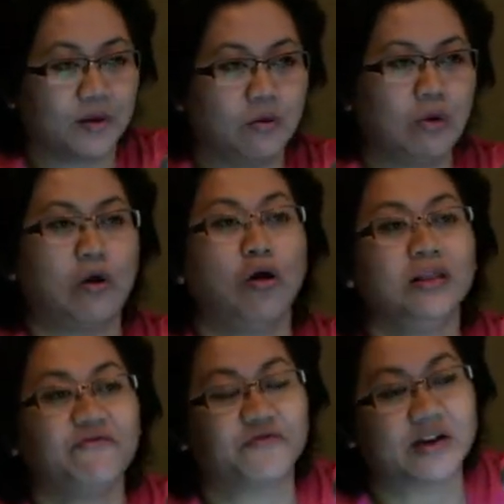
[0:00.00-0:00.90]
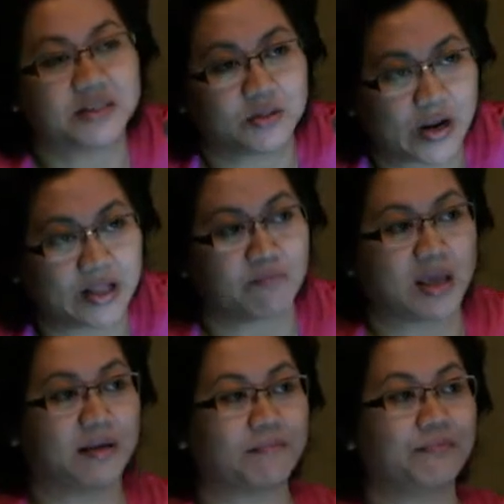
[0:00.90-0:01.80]
will only frustrate
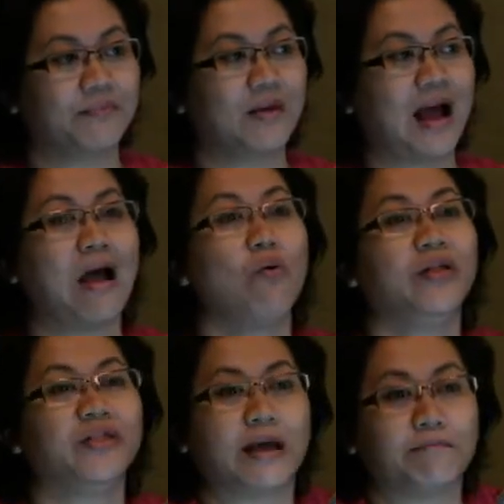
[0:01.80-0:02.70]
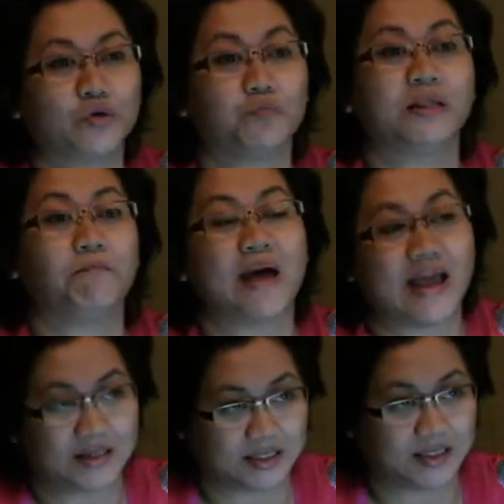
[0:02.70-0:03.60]
me. I want them to be the
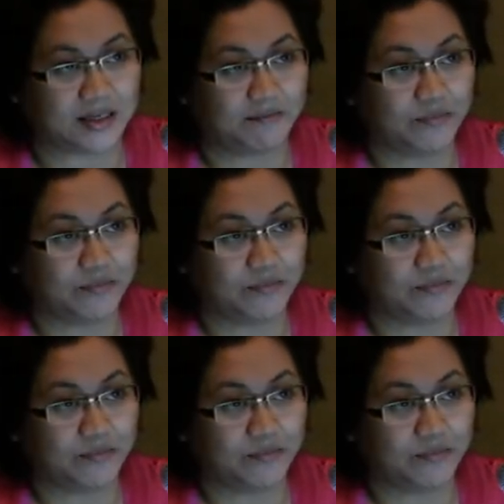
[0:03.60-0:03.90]
best.